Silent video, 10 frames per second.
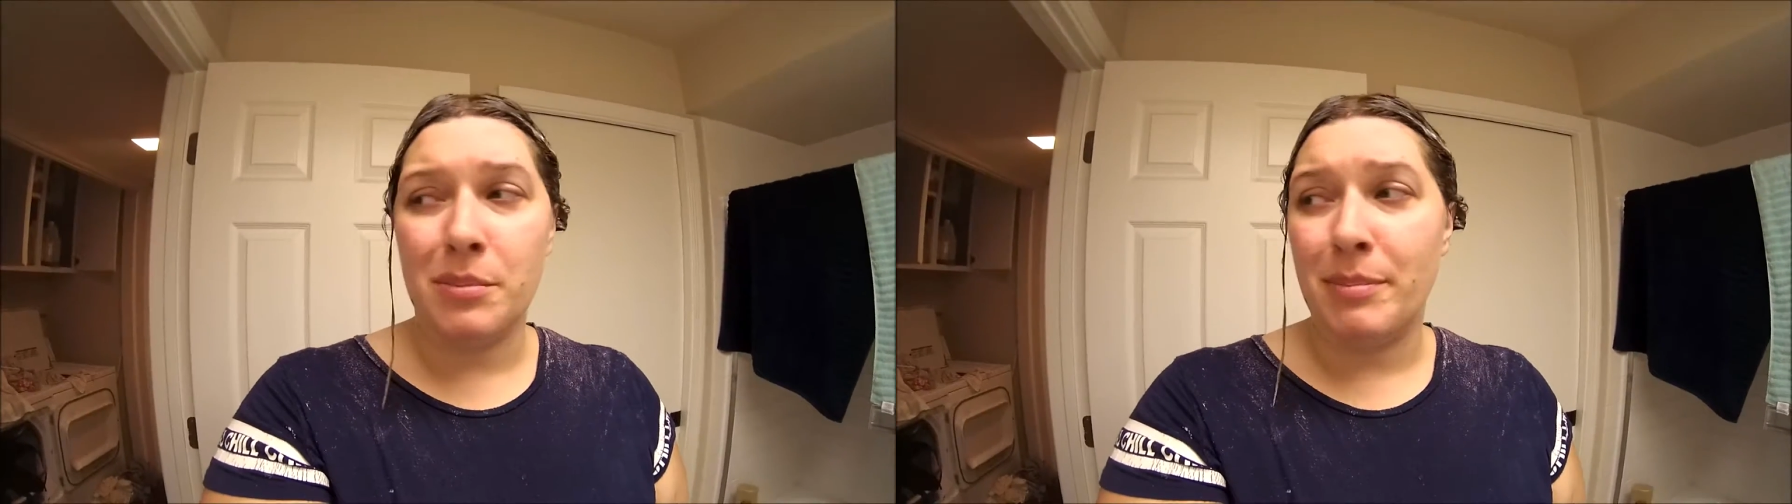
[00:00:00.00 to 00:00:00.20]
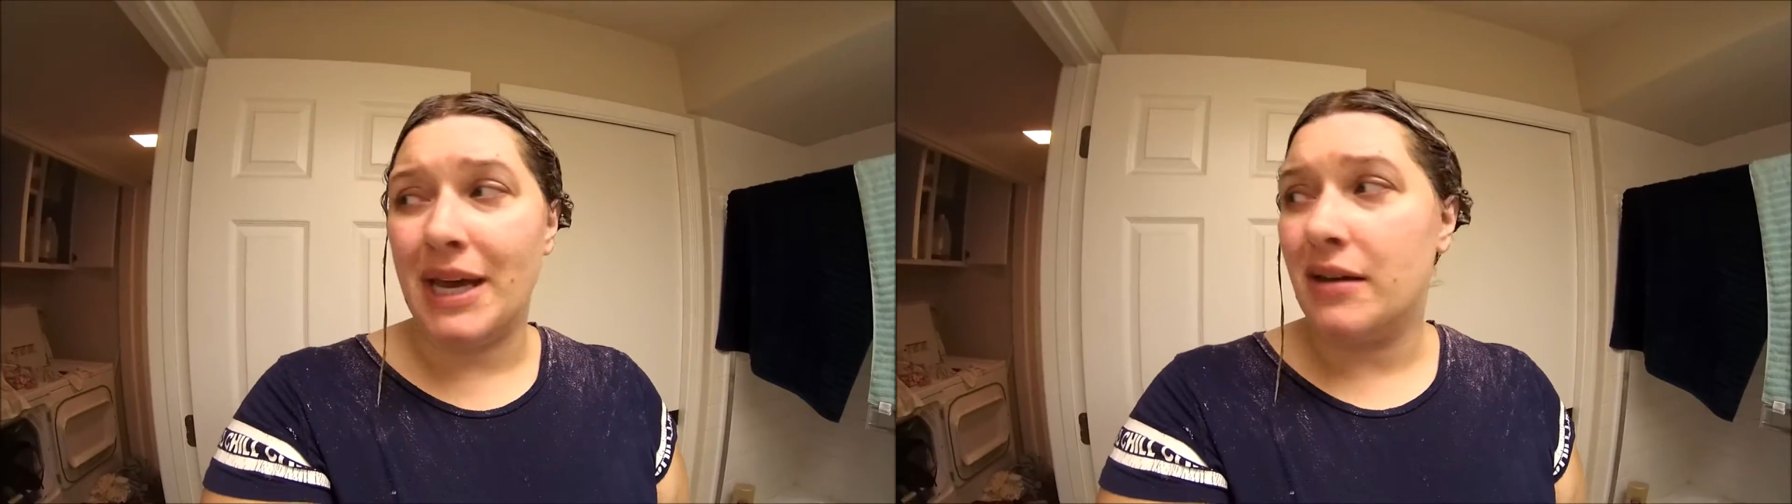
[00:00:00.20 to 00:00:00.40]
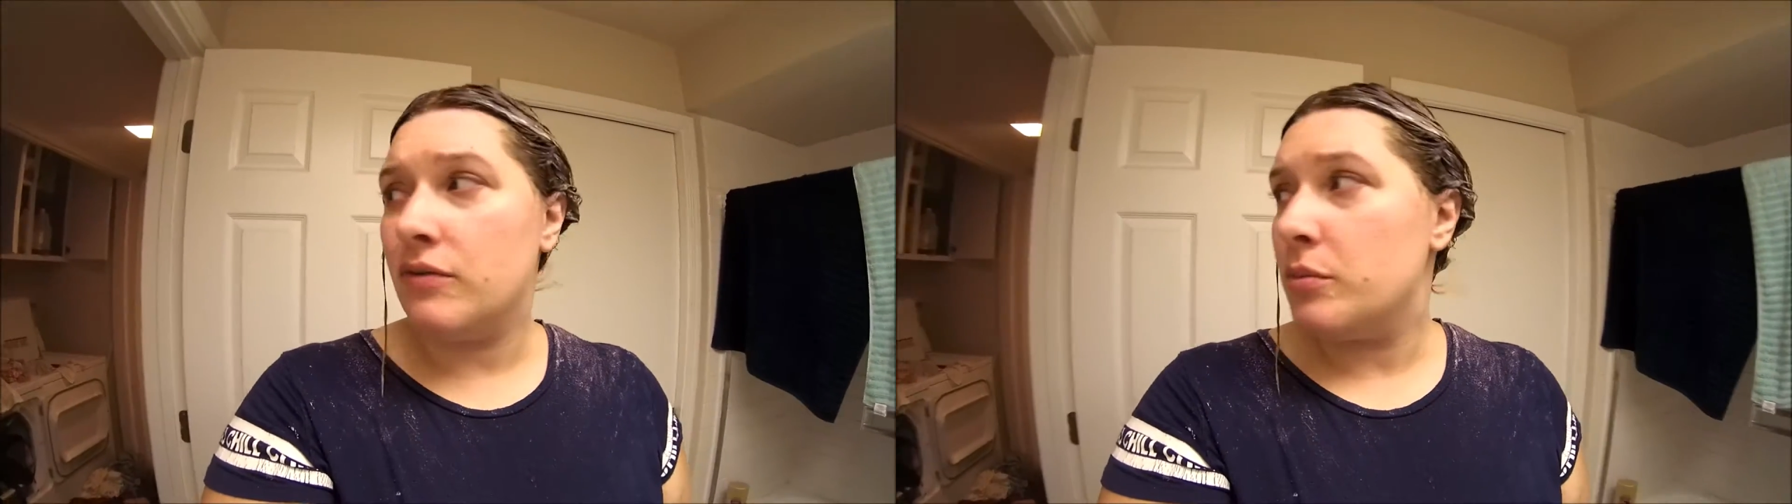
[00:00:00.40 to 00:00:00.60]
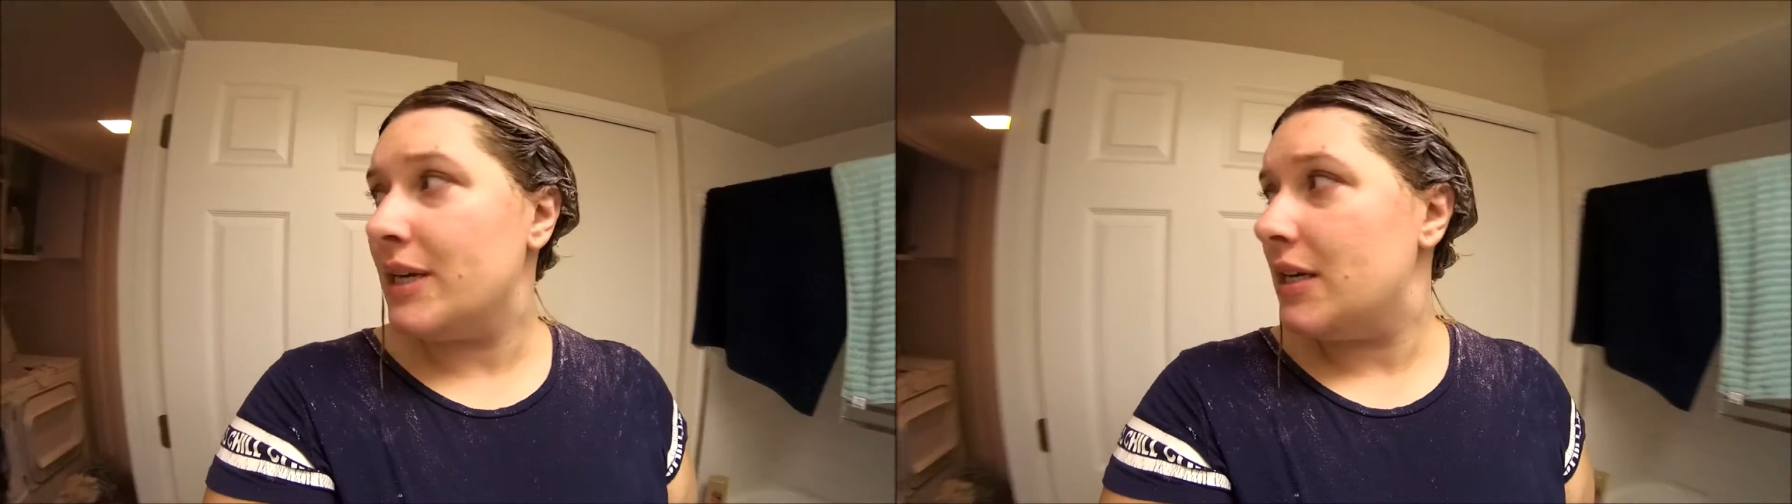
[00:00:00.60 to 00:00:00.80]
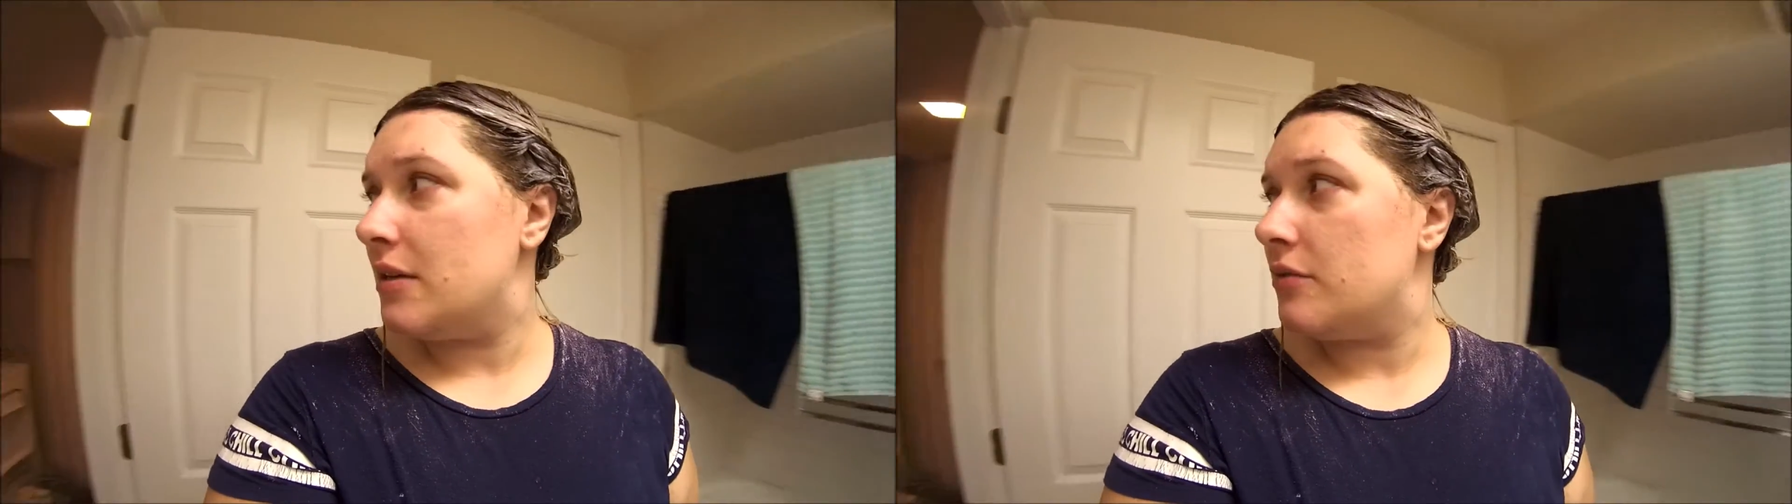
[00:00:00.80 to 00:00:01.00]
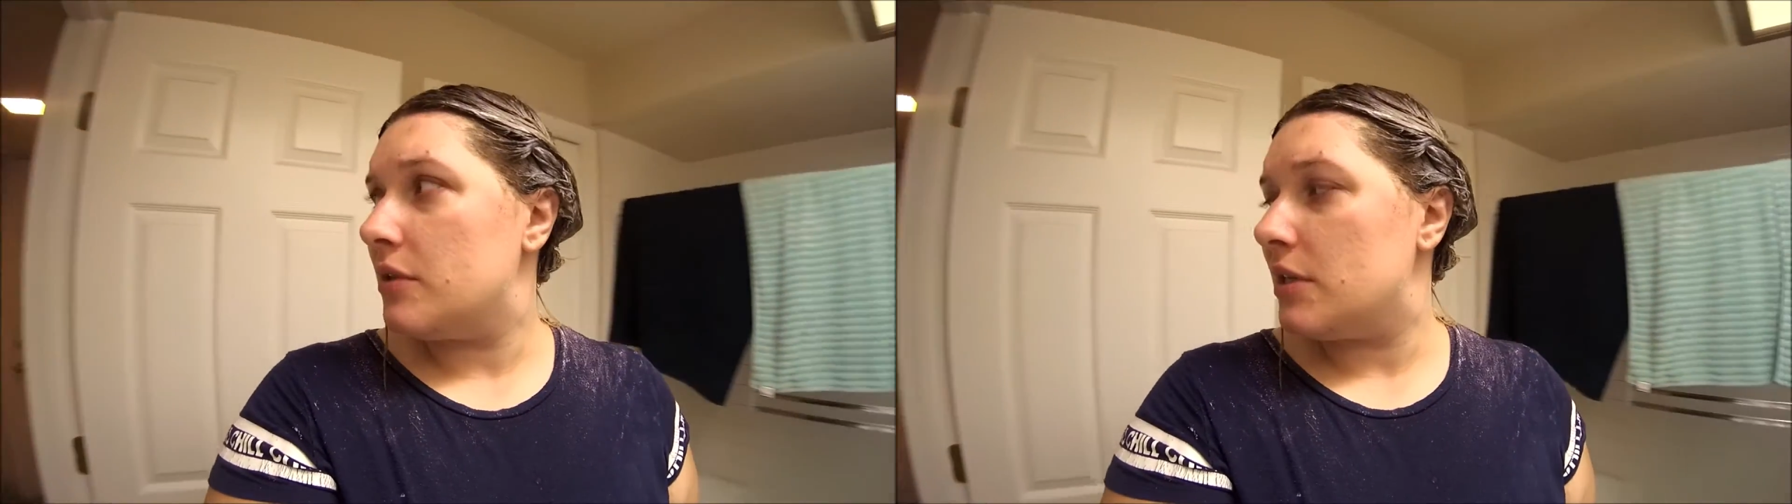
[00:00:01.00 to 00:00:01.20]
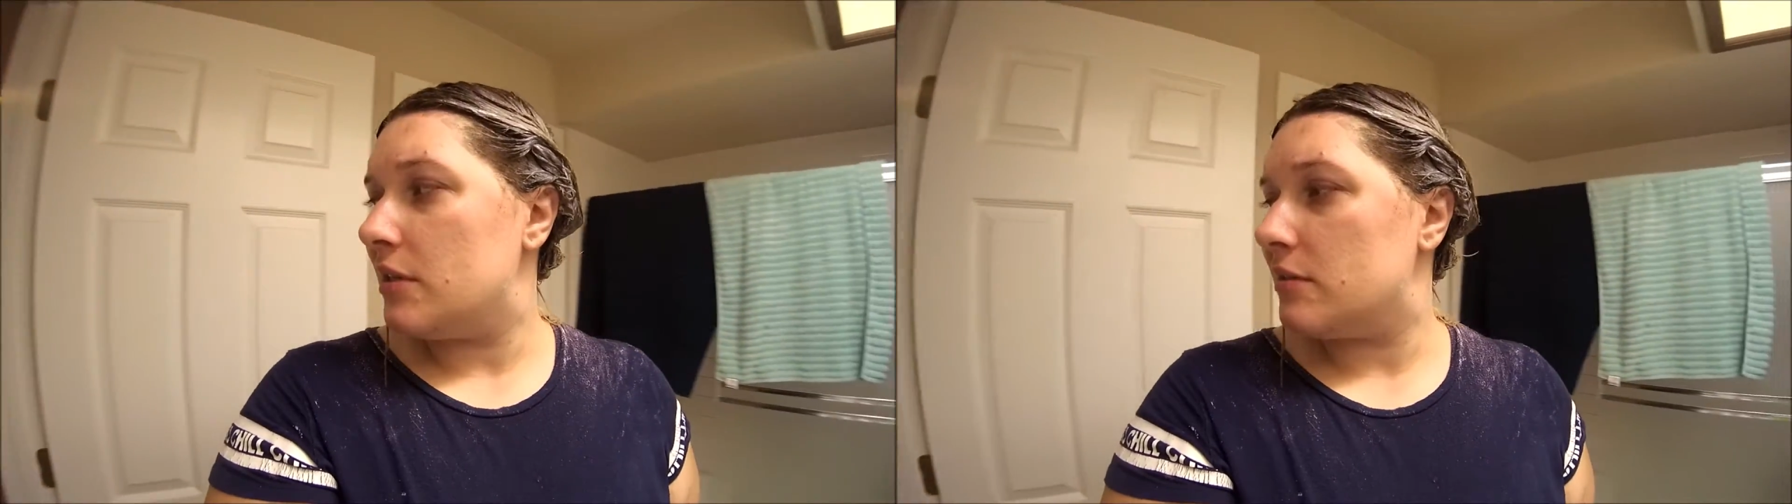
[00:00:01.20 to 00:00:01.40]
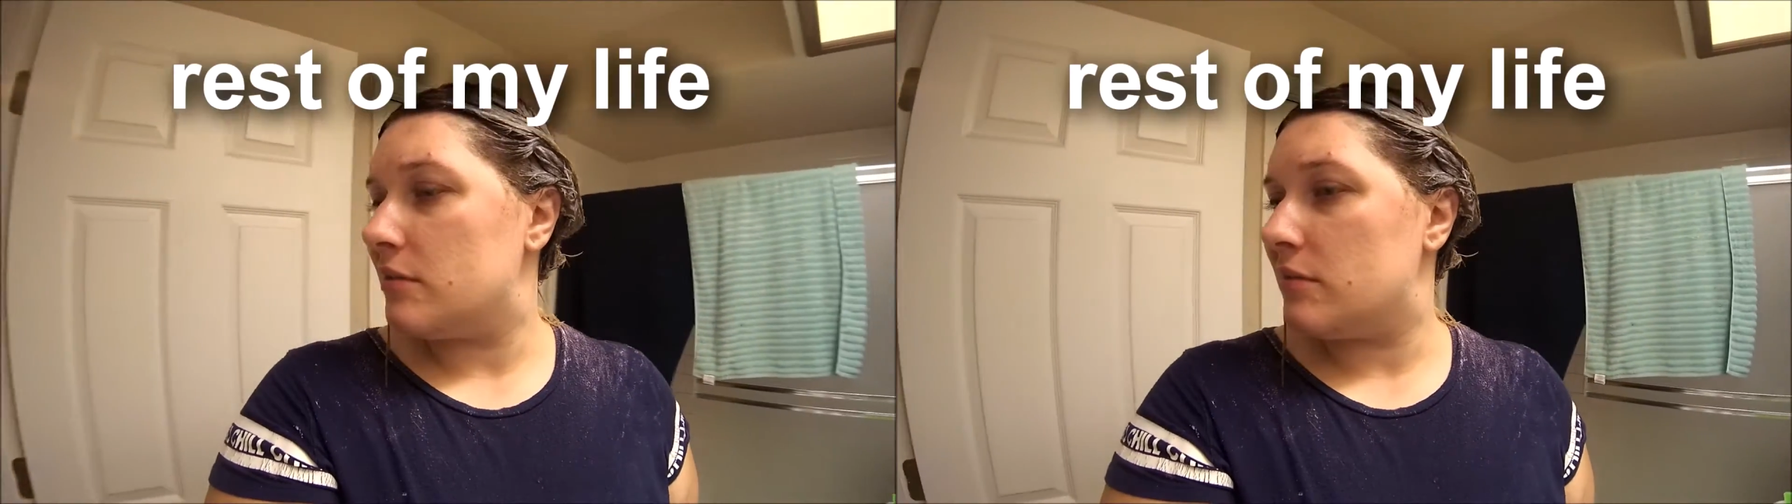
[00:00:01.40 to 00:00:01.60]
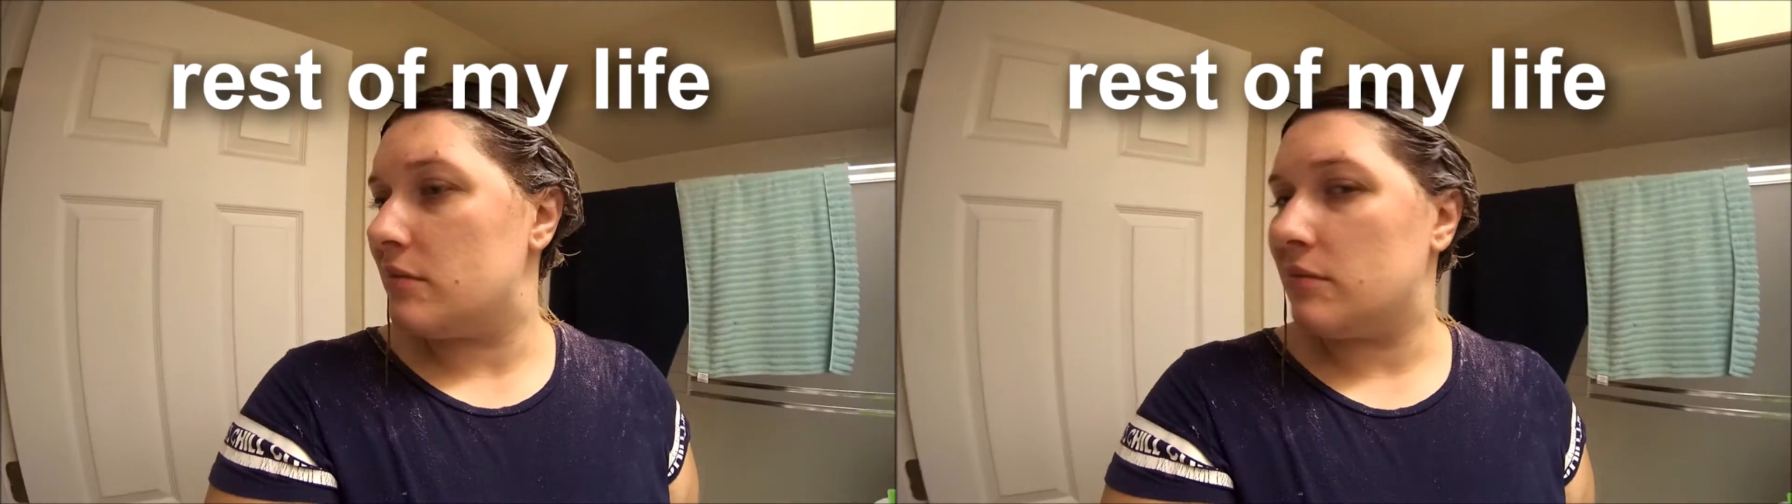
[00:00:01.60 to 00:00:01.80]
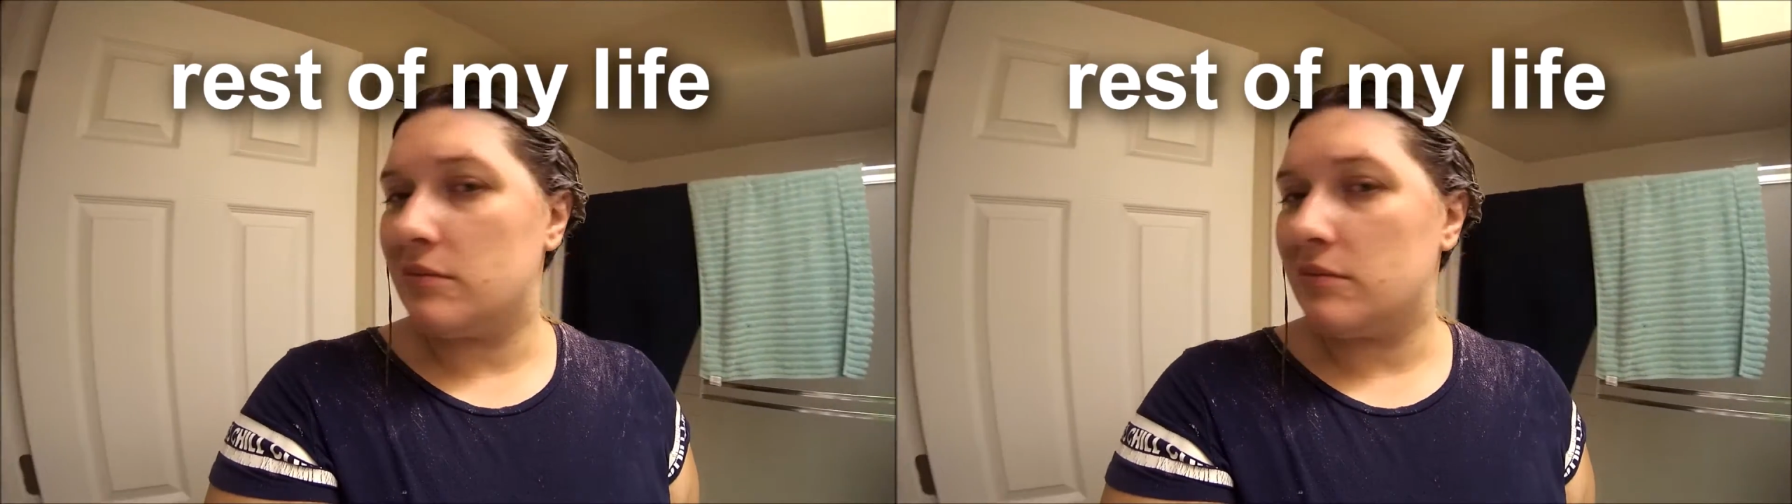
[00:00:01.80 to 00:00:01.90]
put a bag over my head for the next